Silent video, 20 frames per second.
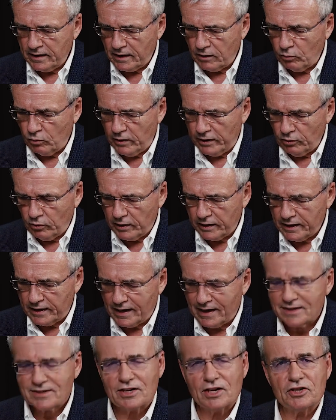one
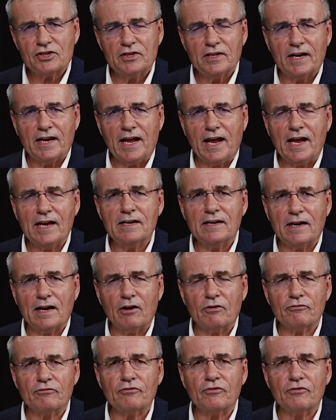organization that handed out